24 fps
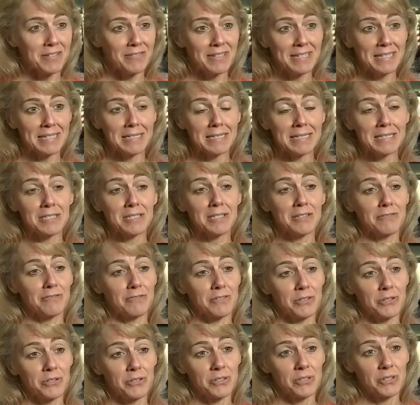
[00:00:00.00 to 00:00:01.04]
given it is the
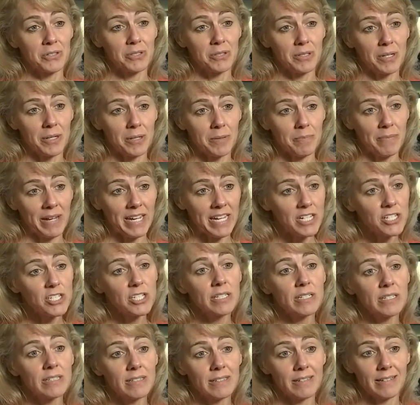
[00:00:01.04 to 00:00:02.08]
first uh,
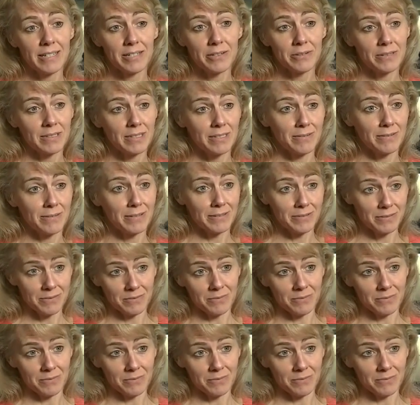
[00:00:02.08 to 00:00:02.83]
patient here in the